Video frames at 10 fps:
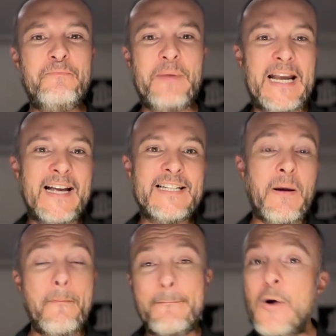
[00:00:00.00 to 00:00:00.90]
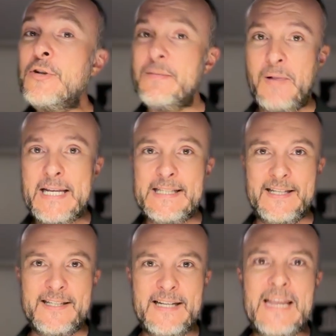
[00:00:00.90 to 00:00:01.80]
because most
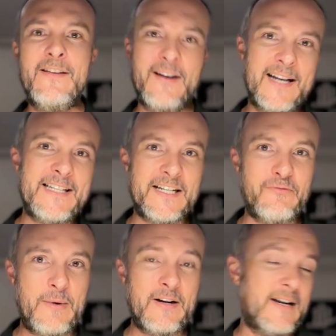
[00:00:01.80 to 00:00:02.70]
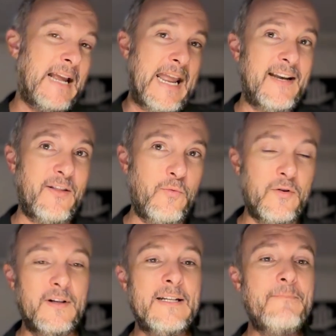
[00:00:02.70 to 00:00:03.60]
places in the United States of America and in the
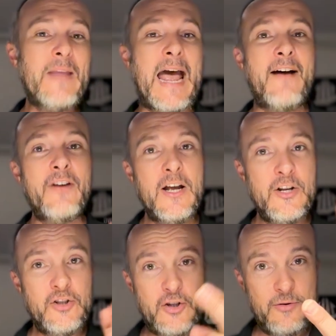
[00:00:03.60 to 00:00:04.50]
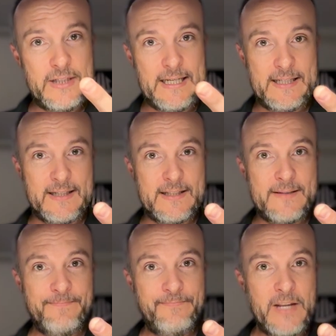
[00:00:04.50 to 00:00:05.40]
world have two seasons.